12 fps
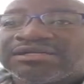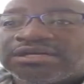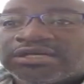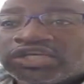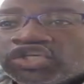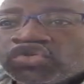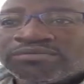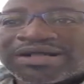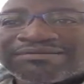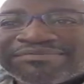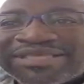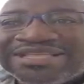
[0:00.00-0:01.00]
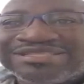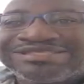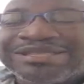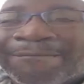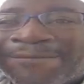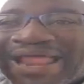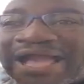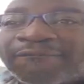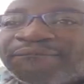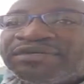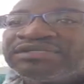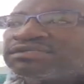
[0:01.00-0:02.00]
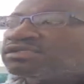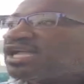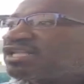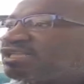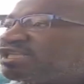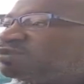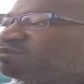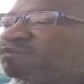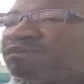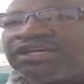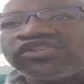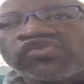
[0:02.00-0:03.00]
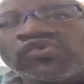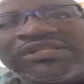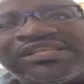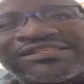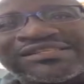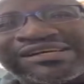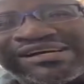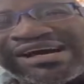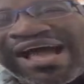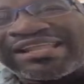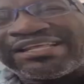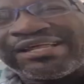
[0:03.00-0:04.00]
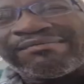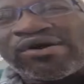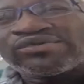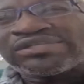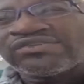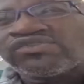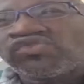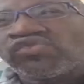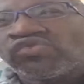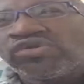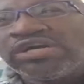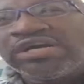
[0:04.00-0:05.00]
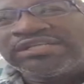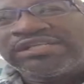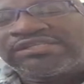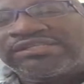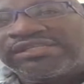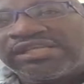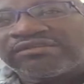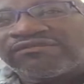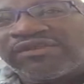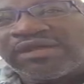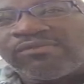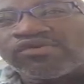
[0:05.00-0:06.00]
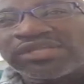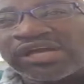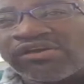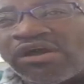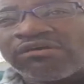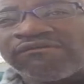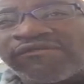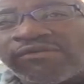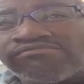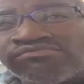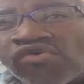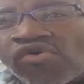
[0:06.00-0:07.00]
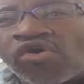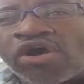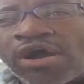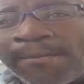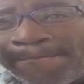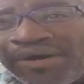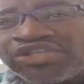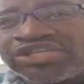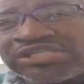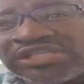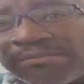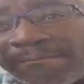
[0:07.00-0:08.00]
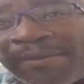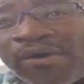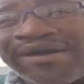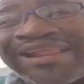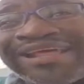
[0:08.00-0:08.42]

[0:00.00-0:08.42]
human beings, the black person that these people are so discarded about and so distasteful about, account for more purchasing power than